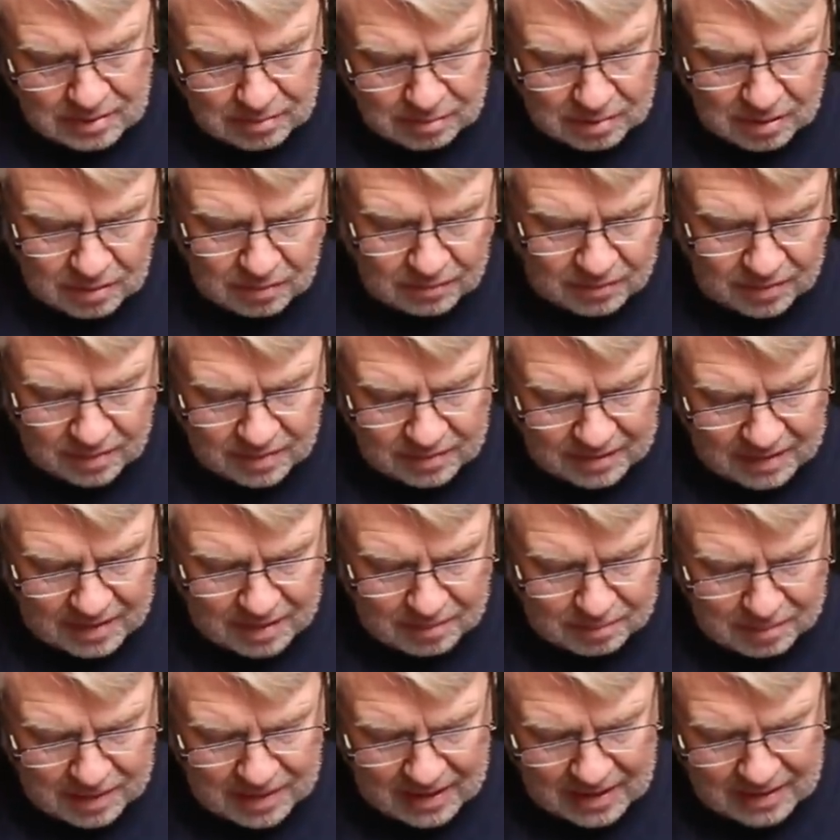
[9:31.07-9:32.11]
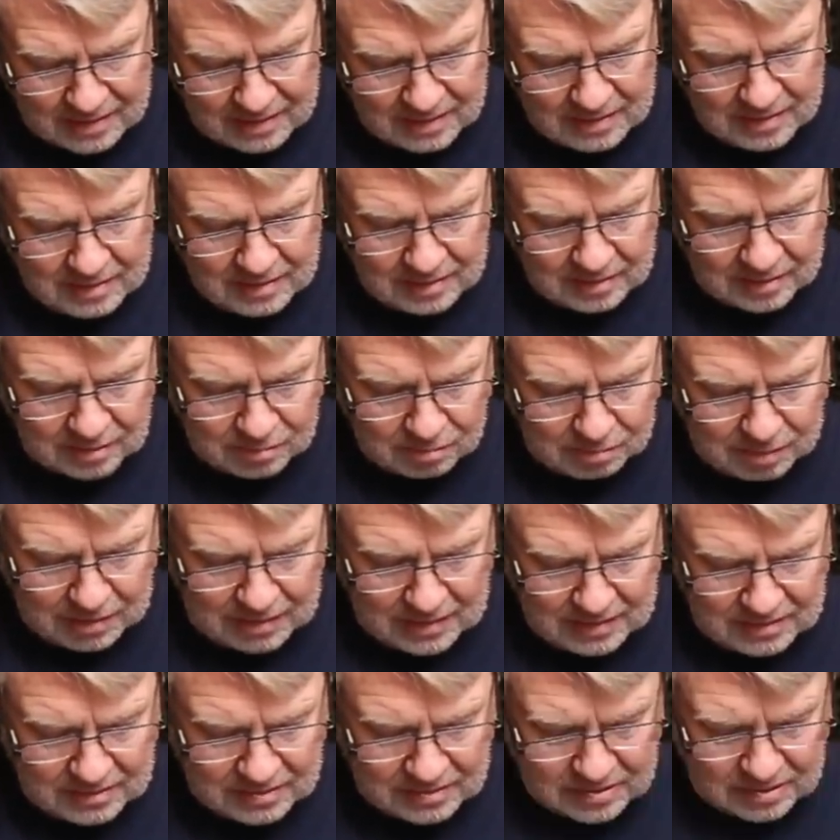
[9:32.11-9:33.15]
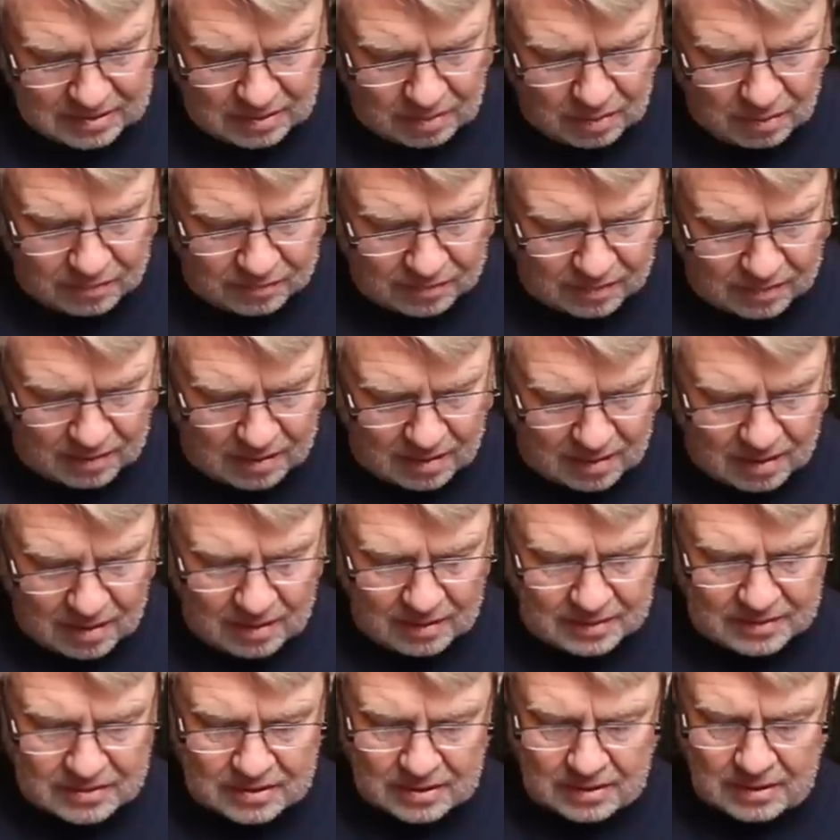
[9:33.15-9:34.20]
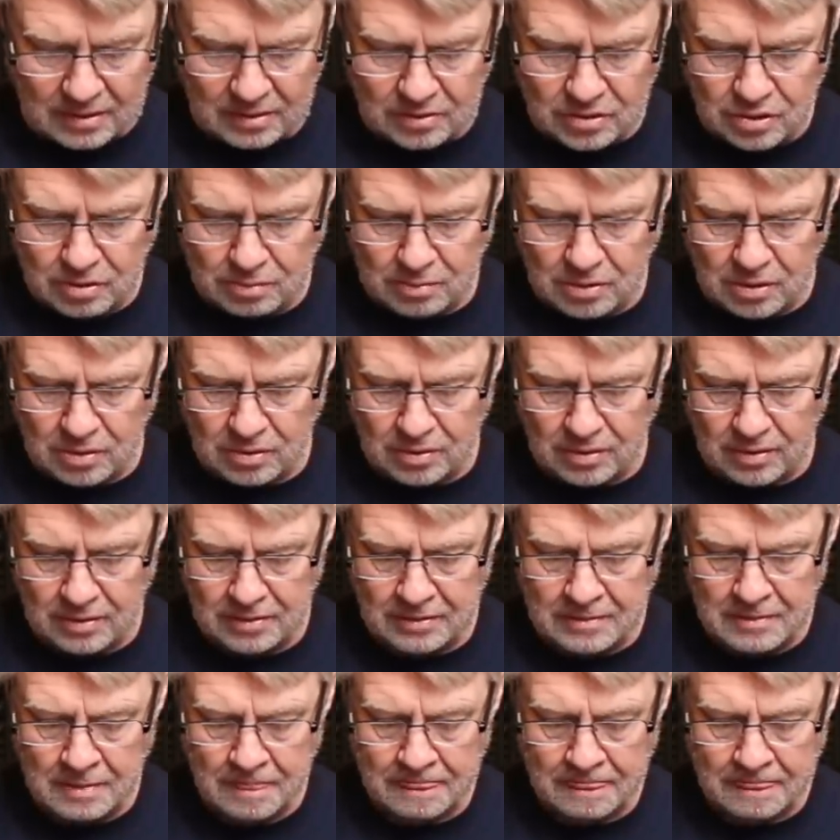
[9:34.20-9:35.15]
but overall, not bad. The impedance overall is a little smoother.